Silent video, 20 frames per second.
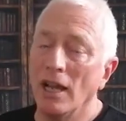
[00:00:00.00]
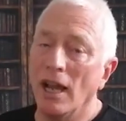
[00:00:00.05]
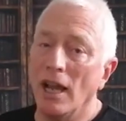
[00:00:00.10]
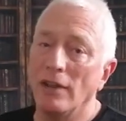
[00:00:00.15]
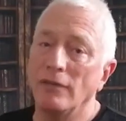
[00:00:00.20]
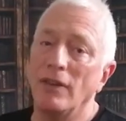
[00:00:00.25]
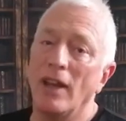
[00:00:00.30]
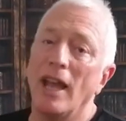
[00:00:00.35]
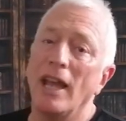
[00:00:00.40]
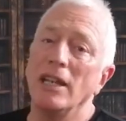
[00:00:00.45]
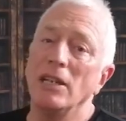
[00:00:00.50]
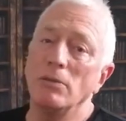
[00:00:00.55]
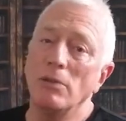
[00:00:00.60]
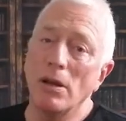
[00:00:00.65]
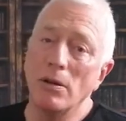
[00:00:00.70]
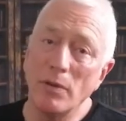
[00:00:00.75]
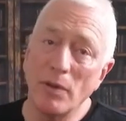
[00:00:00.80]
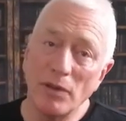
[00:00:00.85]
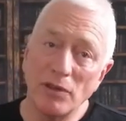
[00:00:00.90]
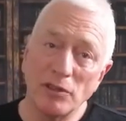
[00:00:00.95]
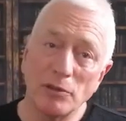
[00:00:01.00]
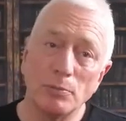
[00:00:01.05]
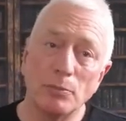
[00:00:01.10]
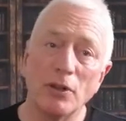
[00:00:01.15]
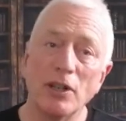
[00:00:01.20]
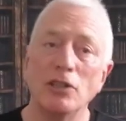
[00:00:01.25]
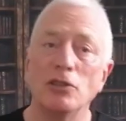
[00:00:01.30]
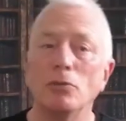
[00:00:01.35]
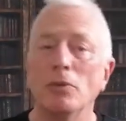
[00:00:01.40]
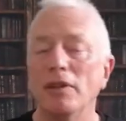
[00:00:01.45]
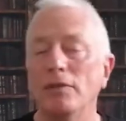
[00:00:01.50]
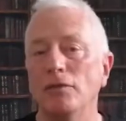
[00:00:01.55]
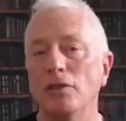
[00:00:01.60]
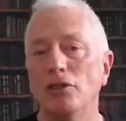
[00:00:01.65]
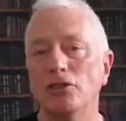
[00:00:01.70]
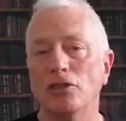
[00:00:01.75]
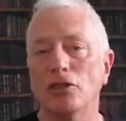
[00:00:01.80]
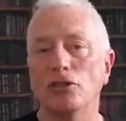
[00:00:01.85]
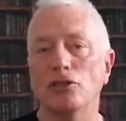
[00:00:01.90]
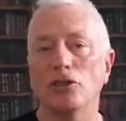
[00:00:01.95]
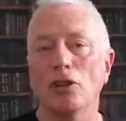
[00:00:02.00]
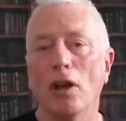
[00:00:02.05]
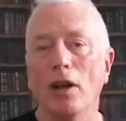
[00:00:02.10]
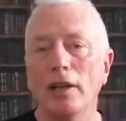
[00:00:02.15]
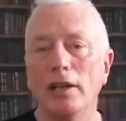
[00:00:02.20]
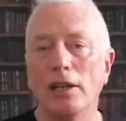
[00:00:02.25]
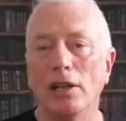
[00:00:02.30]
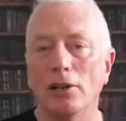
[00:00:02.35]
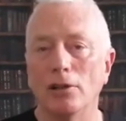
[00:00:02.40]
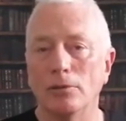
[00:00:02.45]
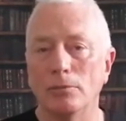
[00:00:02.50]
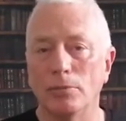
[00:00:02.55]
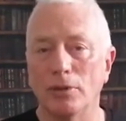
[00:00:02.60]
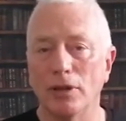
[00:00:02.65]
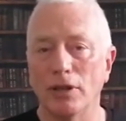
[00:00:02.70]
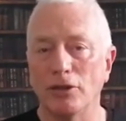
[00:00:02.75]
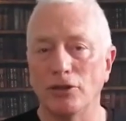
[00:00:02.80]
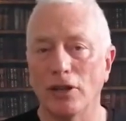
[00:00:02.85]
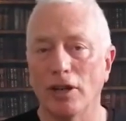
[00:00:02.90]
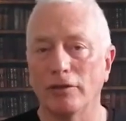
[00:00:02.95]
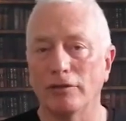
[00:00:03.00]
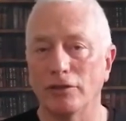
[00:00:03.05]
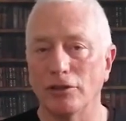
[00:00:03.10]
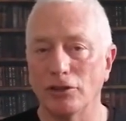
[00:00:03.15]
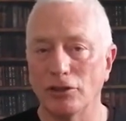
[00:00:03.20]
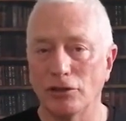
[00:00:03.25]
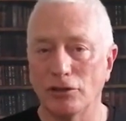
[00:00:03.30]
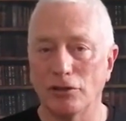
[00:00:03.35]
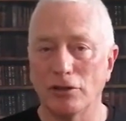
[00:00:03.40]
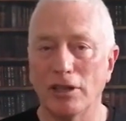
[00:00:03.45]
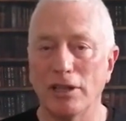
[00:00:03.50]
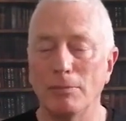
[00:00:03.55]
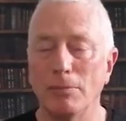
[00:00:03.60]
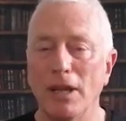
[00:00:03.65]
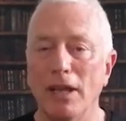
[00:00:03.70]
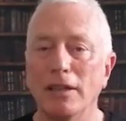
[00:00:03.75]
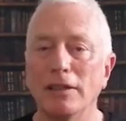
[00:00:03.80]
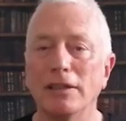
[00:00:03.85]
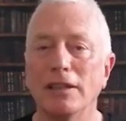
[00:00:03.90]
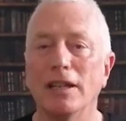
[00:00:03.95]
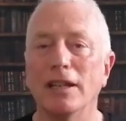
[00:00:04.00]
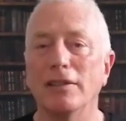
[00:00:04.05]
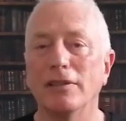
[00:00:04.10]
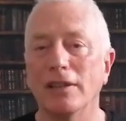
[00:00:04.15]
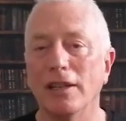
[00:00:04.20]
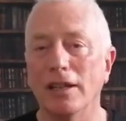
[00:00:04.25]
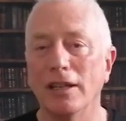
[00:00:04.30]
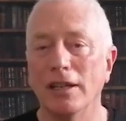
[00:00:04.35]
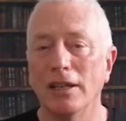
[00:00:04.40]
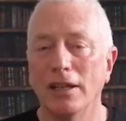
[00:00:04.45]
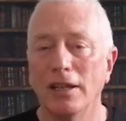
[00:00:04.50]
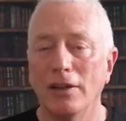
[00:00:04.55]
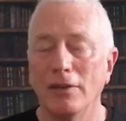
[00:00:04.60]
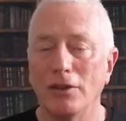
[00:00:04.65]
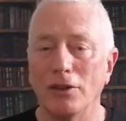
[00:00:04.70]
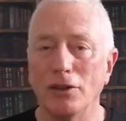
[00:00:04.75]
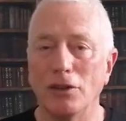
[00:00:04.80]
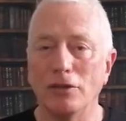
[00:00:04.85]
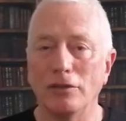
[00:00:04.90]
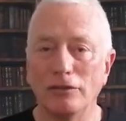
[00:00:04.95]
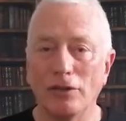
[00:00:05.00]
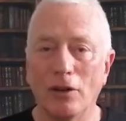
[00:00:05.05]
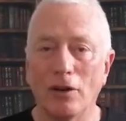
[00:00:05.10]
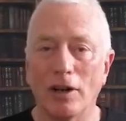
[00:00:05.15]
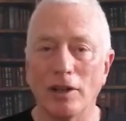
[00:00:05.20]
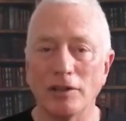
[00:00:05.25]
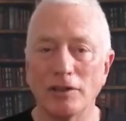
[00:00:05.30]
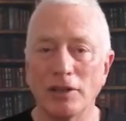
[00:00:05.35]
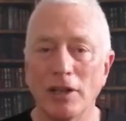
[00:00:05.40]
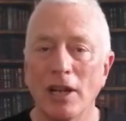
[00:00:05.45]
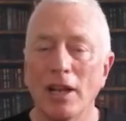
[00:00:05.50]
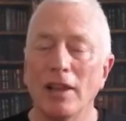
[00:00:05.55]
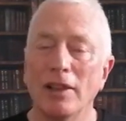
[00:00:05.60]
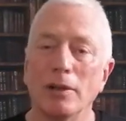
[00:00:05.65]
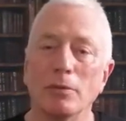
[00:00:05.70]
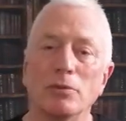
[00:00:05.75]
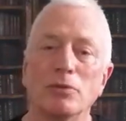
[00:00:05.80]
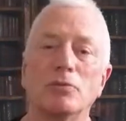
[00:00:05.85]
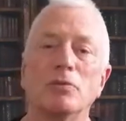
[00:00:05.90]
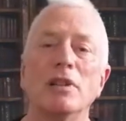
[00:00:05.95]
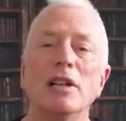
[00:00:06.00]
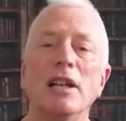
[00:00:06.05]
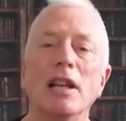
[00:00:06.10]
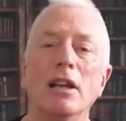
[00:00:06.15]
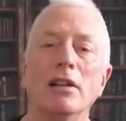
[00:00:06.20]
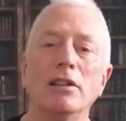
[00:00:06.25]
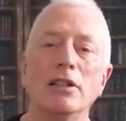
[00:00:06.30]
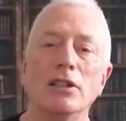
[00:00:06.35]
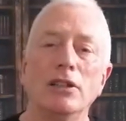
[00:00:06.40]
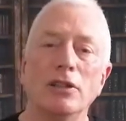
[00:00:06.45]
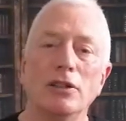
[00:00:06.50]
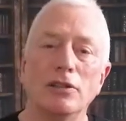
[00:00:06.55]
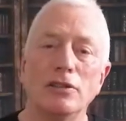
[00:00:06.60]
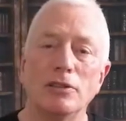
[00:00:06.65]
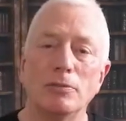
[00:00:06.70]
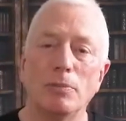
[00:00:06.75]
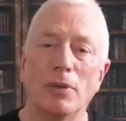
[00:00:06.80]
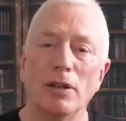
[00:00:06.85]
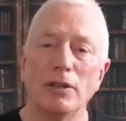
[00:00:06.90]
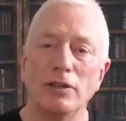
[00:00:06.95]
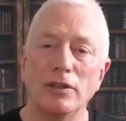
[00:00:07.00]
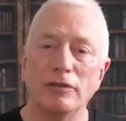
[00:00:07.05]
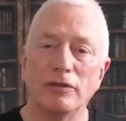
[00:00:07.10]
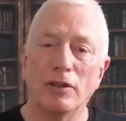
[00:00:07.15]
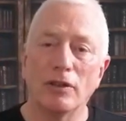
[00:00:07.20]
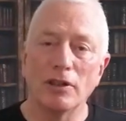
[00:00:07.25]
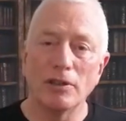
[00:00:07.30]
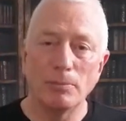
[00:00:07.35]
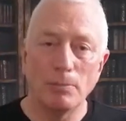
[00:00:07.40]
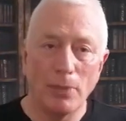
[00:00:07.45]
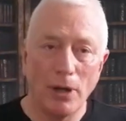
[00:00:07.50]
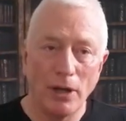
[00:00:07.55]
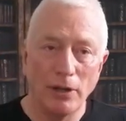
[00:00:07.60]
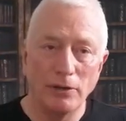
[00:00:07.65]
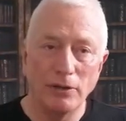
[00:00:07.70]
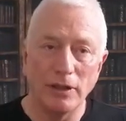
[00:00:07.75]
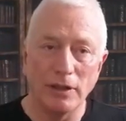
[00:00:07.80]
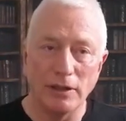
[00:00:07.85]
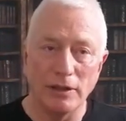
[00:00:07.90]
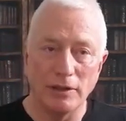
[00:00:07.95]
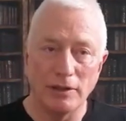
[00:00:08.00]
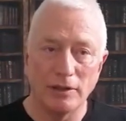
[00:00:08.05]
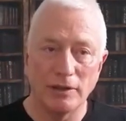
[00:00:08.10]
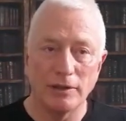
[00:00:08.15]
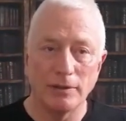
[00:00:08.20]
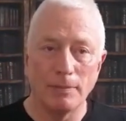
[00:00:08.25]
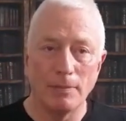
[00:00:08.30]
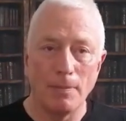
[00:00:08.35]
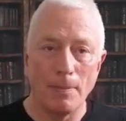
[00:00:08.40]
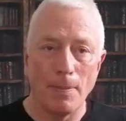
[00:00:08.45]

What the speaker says: In fact, anywhere where there's a bridge. We even used a tiny little bridge over a stream hidden in the New Forest that was really only used by New Forest ponies.